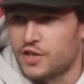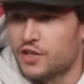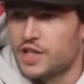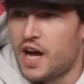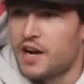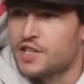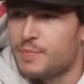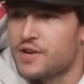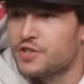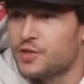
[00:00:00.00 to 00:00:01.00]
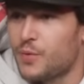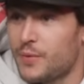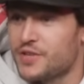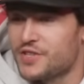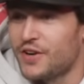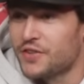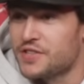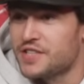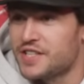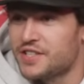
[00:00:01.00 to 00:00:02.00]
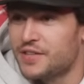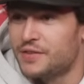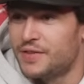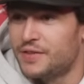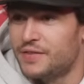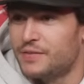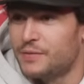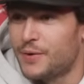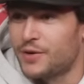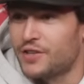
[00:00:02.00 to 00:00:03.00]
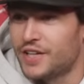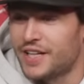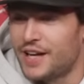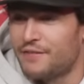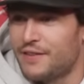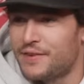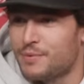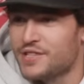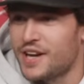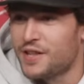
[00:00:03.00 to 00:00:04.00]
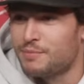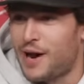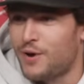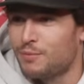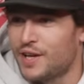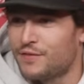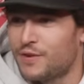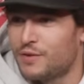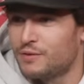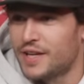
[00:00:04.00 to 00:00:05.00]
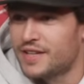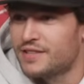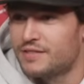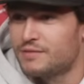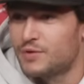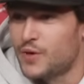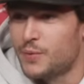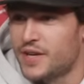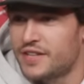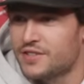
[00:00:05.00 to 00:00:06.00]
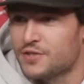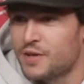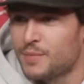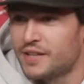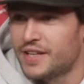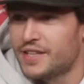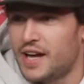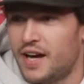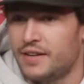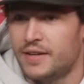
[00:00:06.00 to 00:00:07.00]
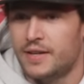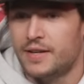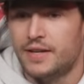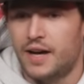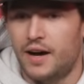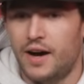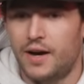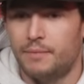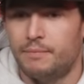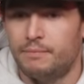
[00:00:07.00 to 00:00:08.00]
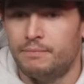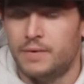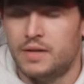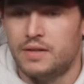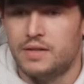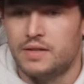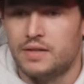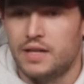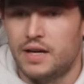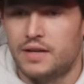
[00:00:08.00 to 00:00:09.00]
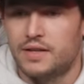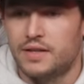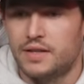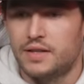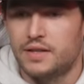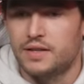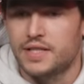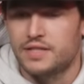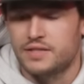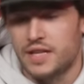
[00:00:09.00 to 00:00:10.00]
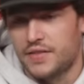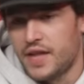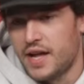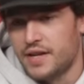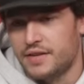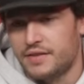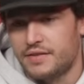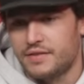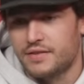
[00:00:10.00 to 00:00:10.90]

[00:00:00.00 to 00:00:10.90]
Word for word: early on, especially the way we started the season, and we were clicking at 50% on the power play for like three weeks or something like that. Um, uh, it's and then